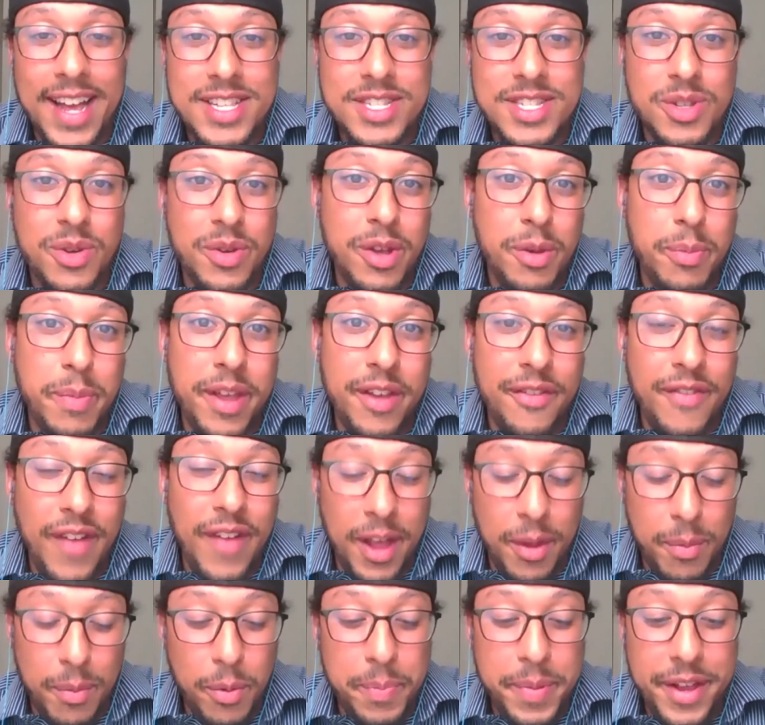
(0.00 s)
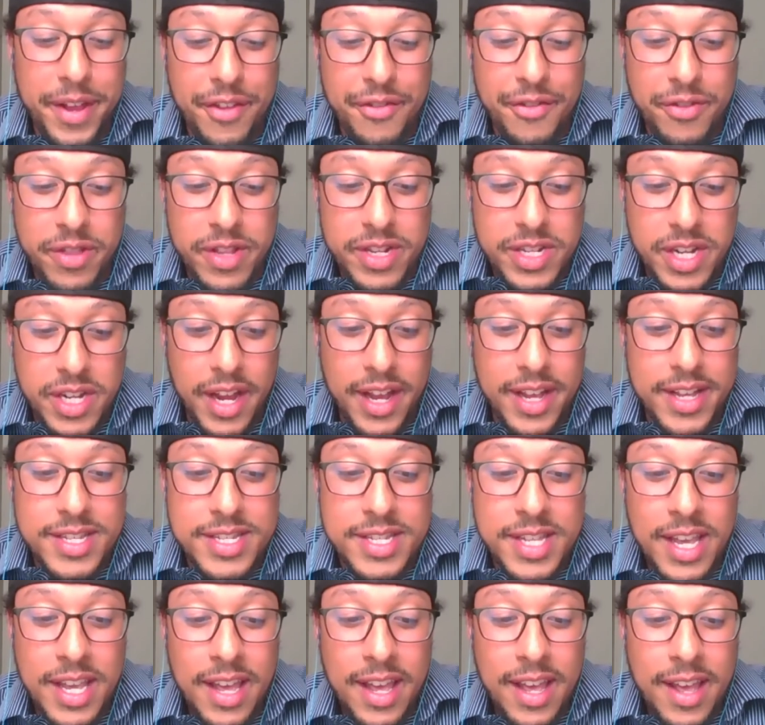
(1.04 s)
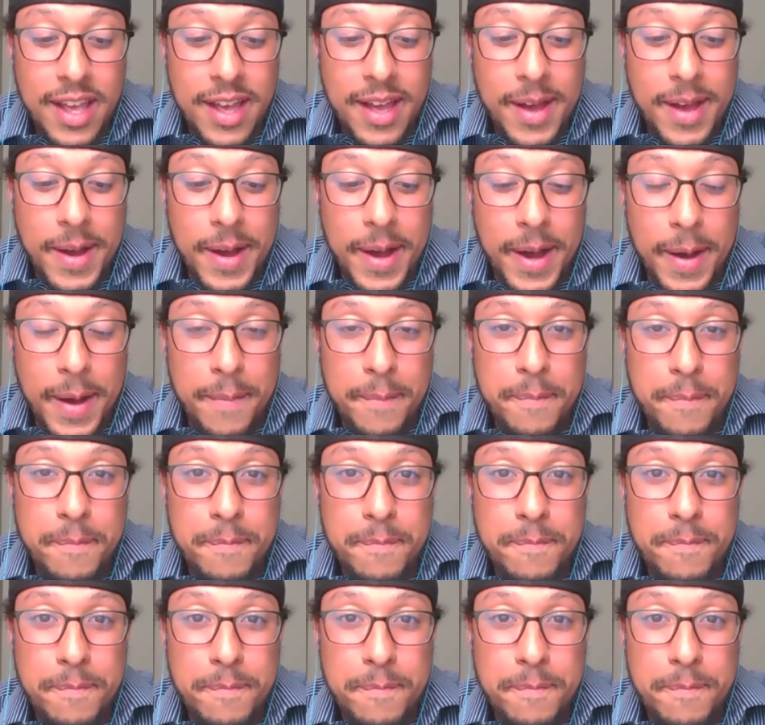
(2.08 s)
So he'll be a valuable piece for the Jays. And